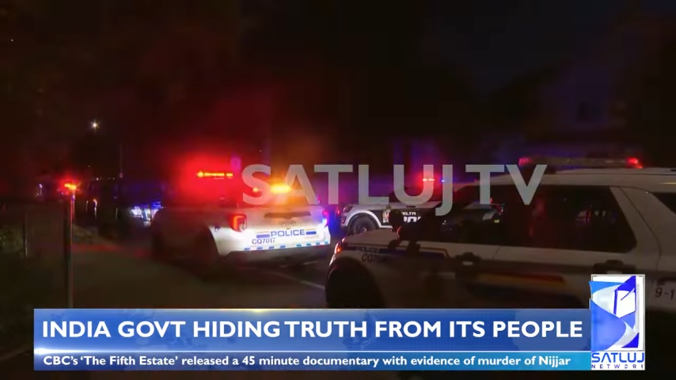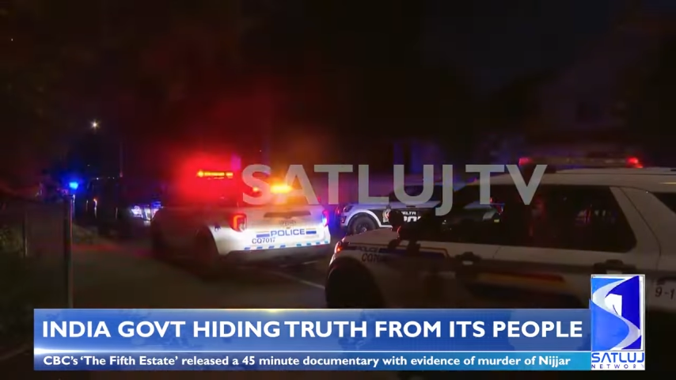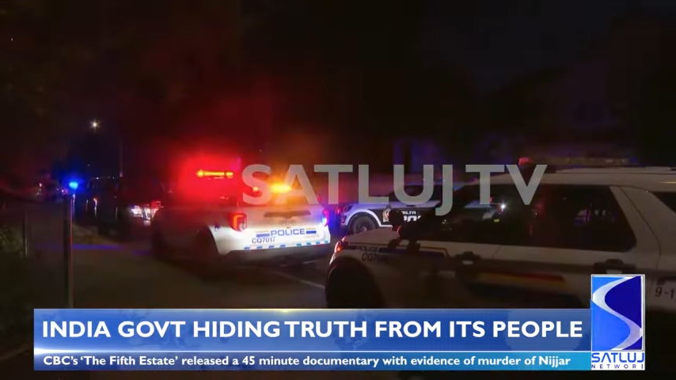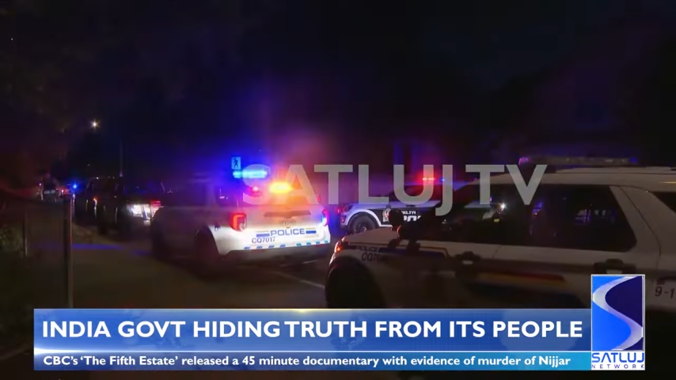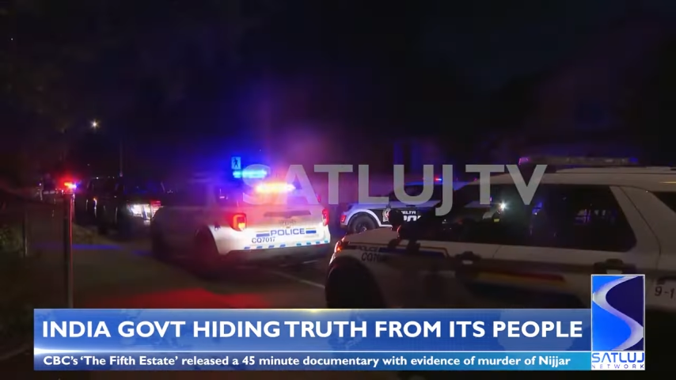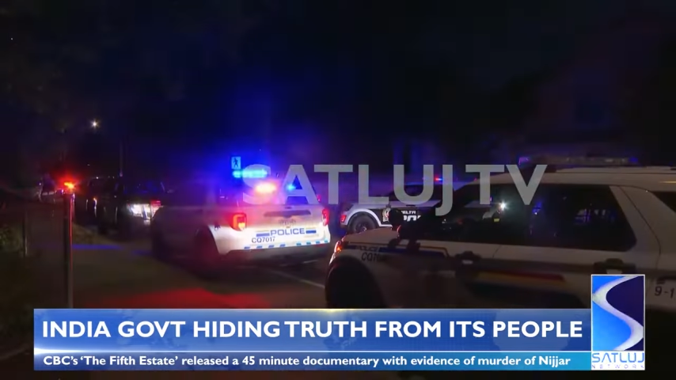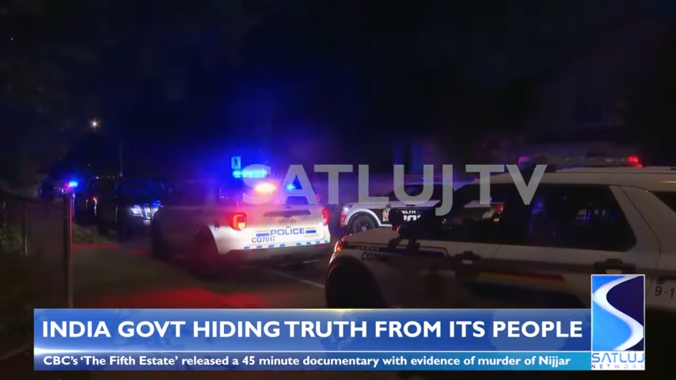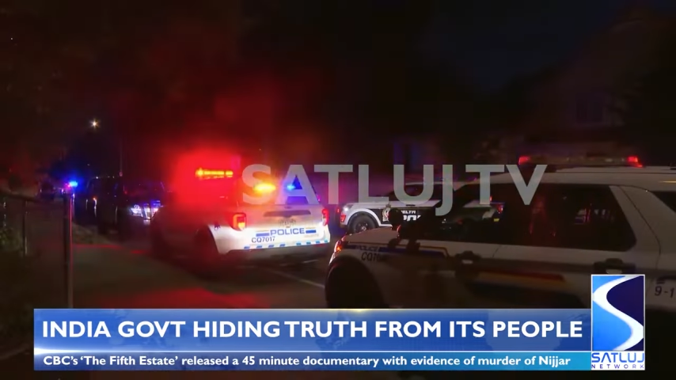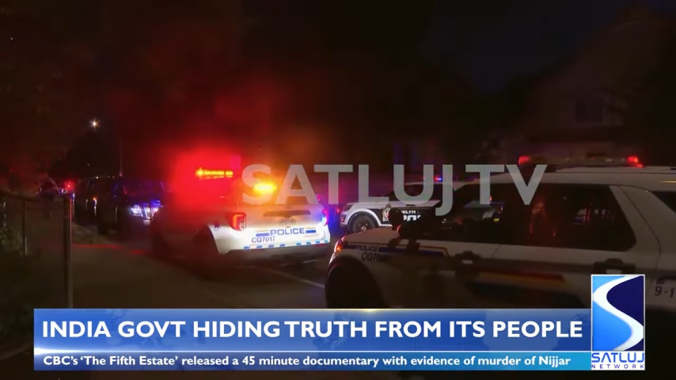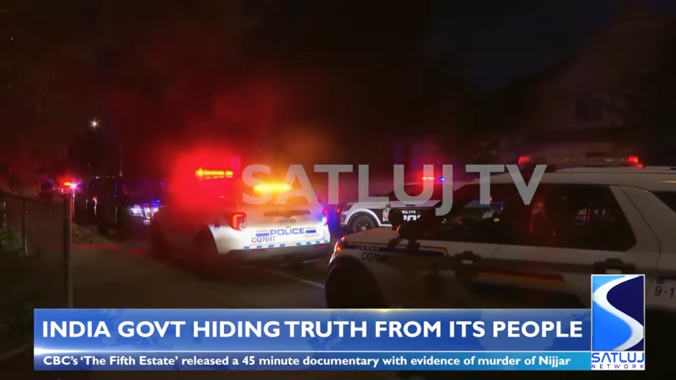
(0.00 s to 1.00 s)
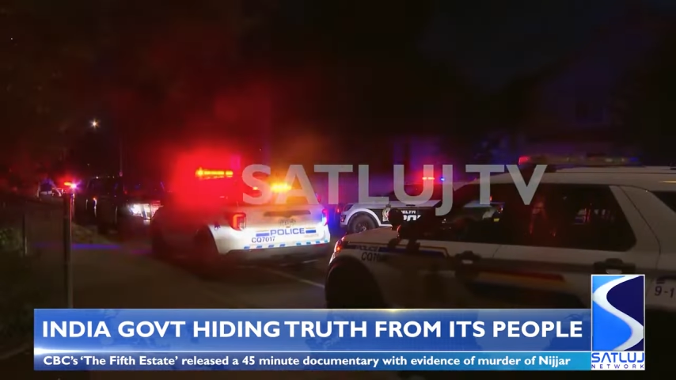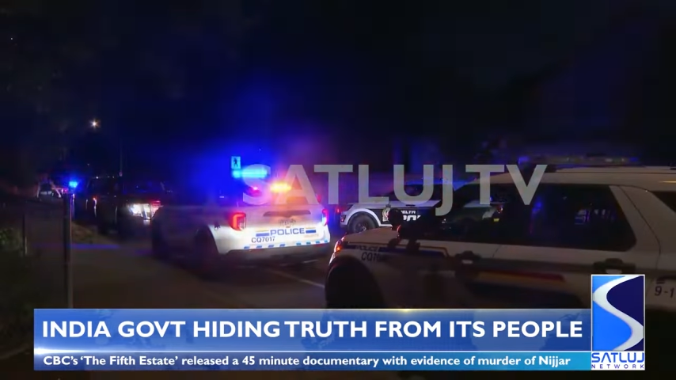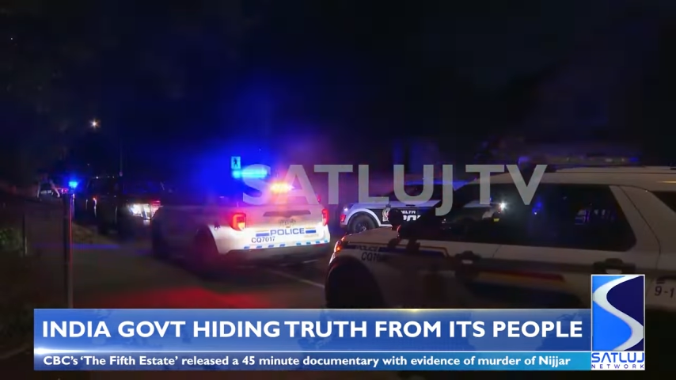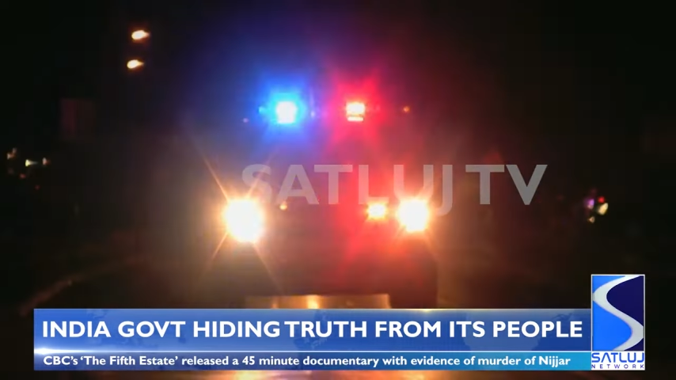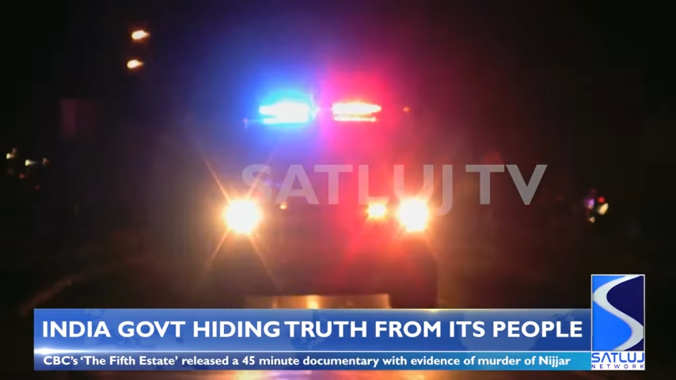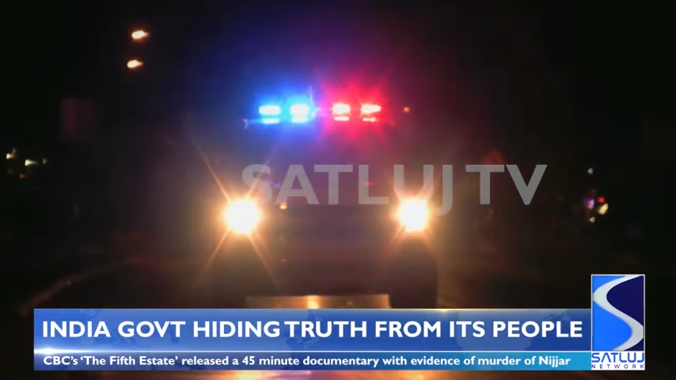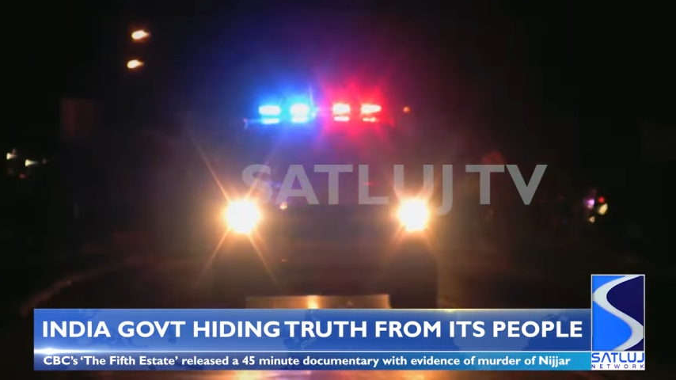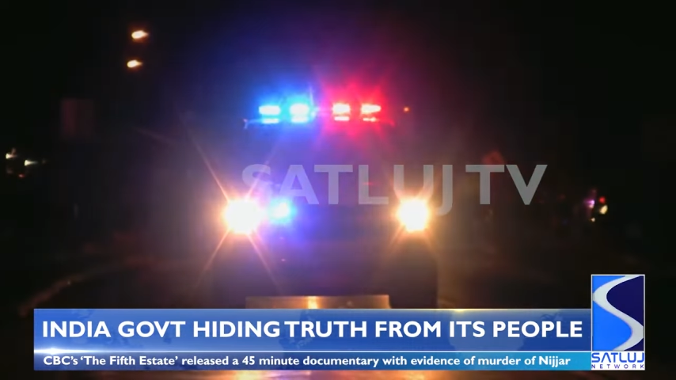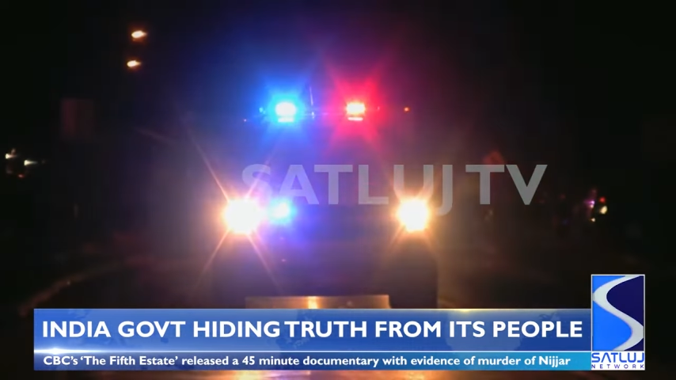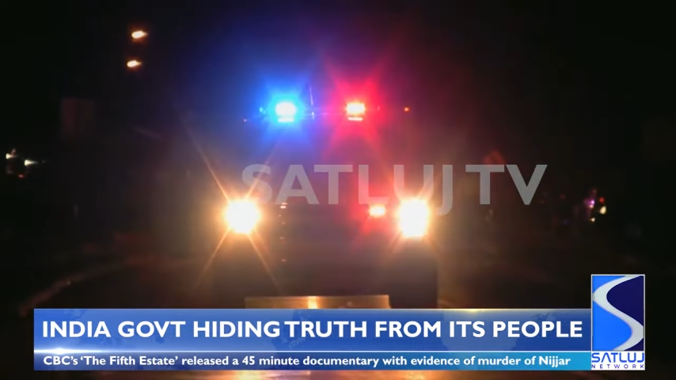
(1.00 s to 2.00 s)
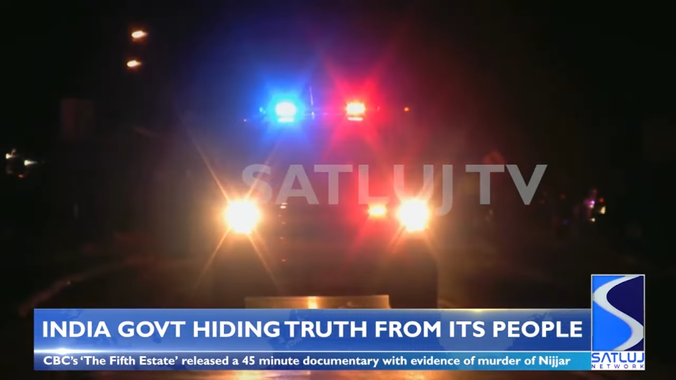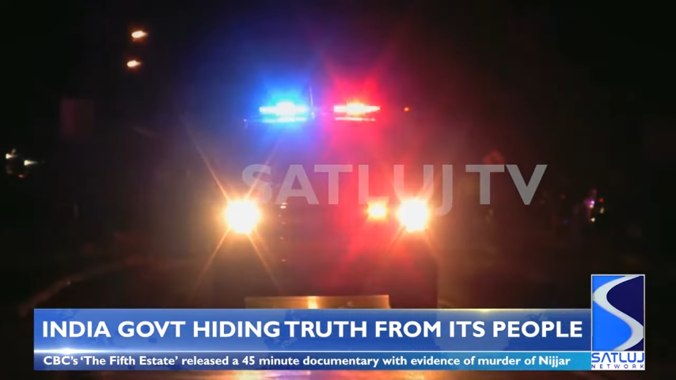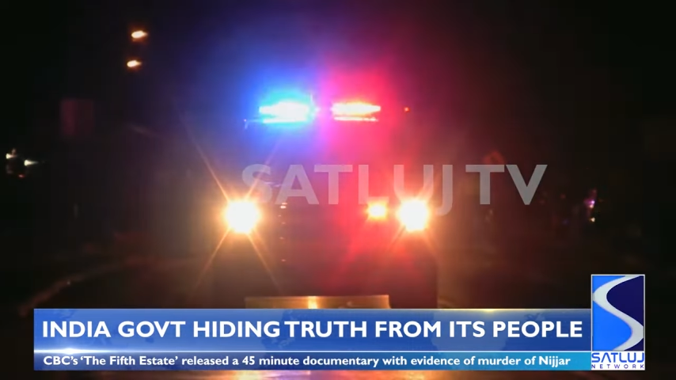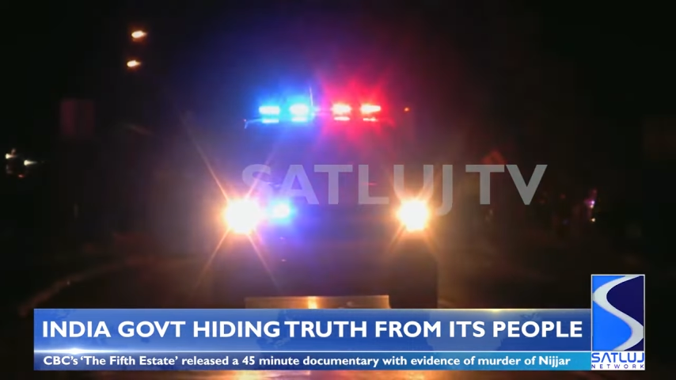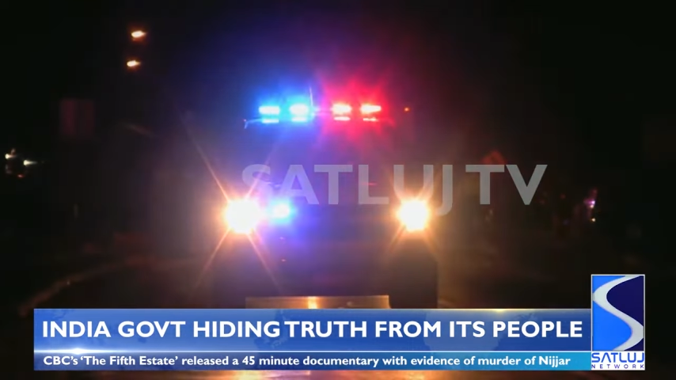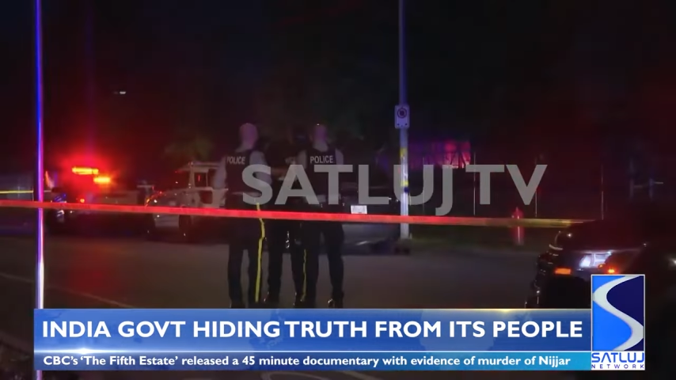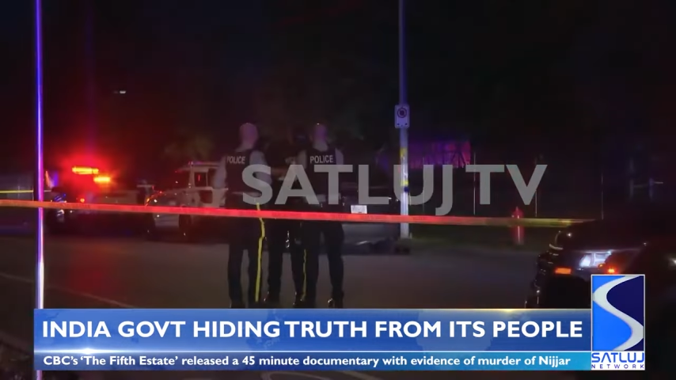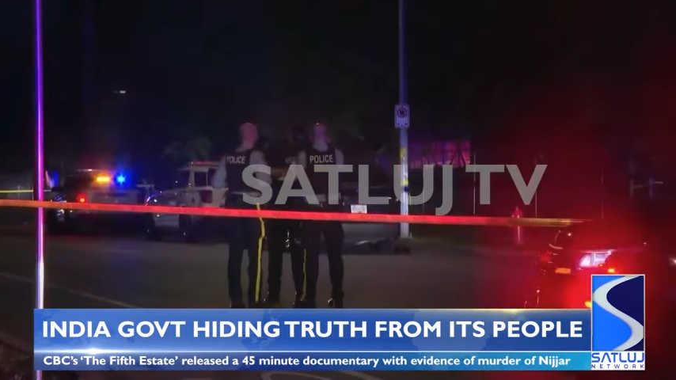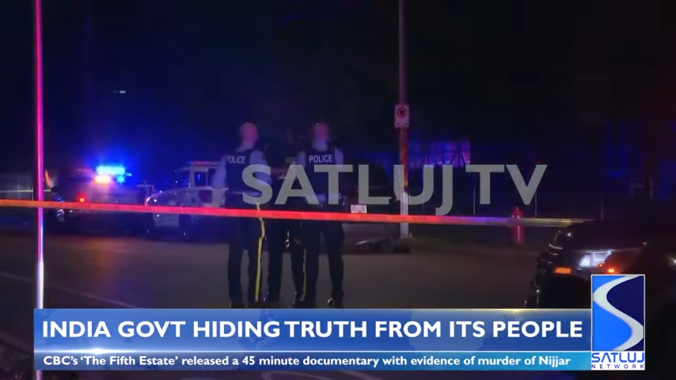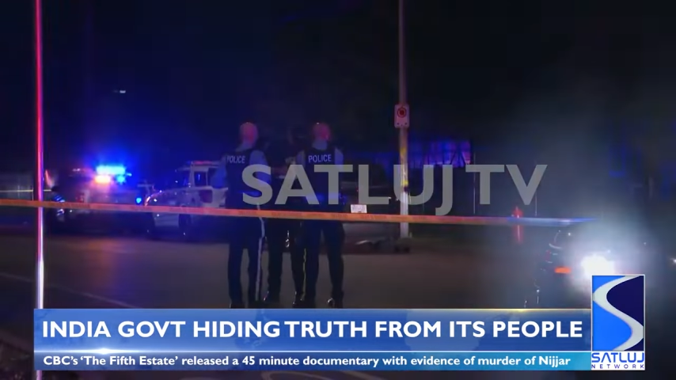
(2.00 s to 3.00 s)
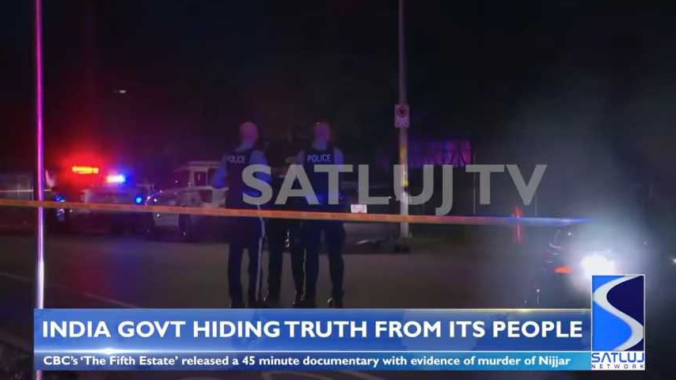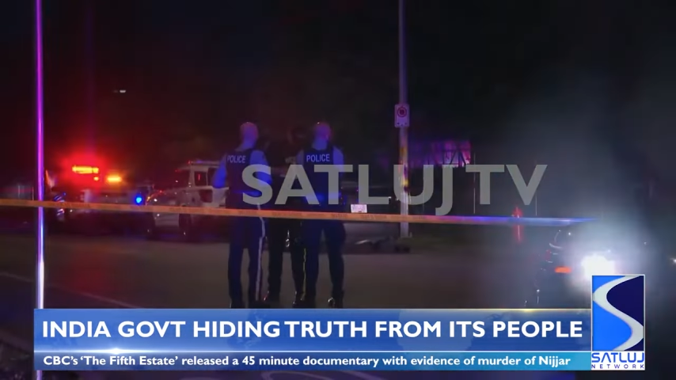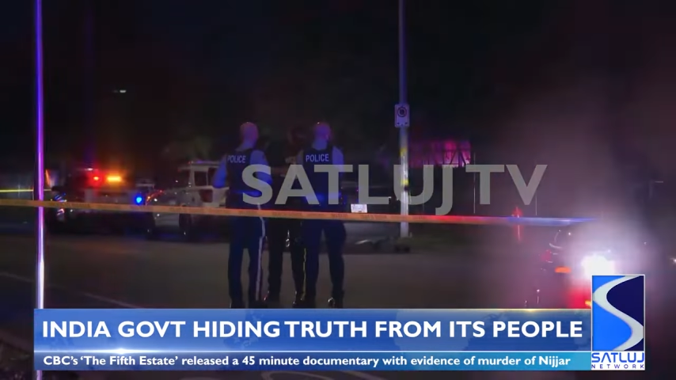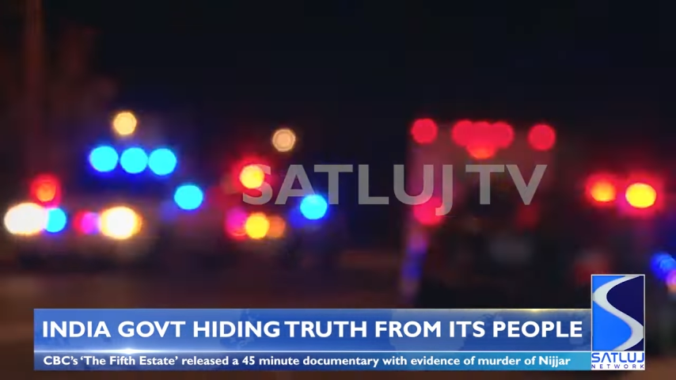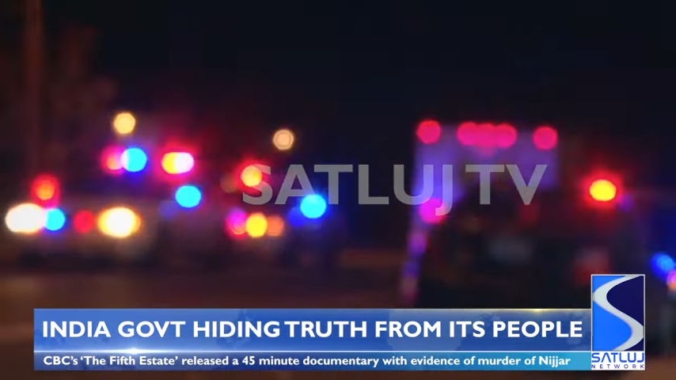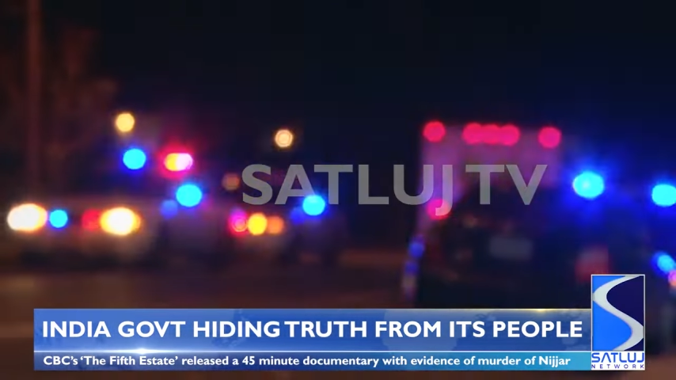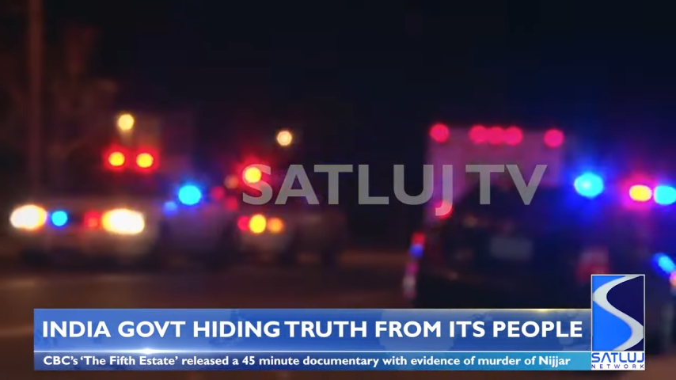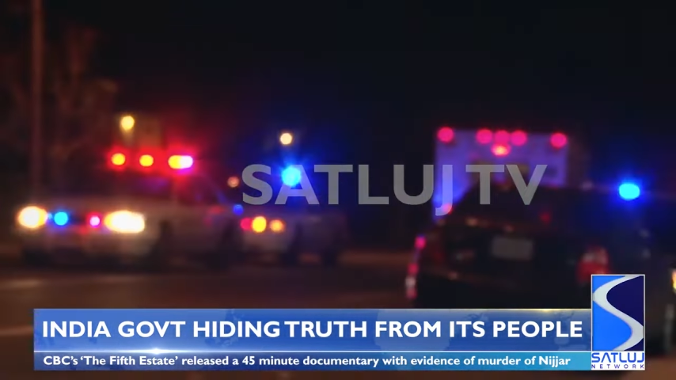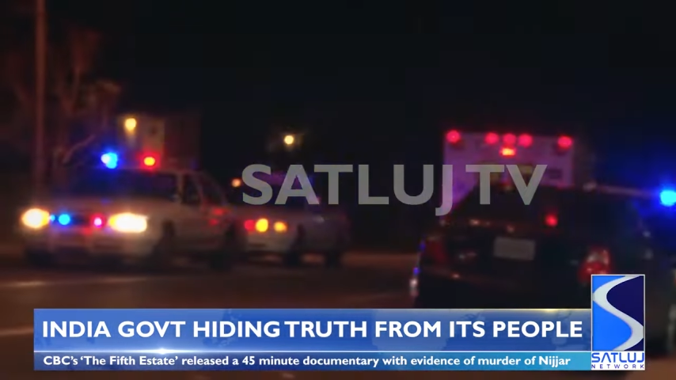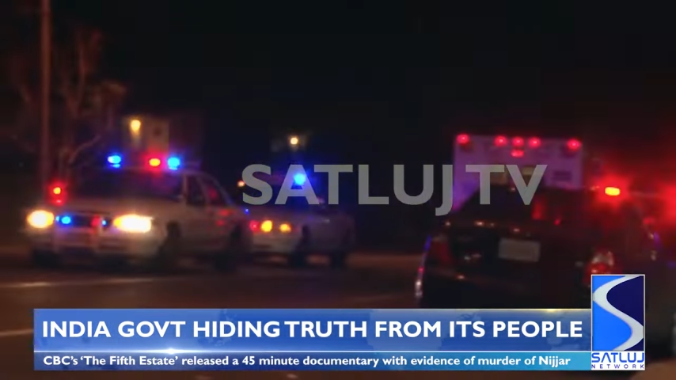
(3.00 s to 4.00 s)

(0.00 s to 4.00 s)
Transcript: (no speaker visible)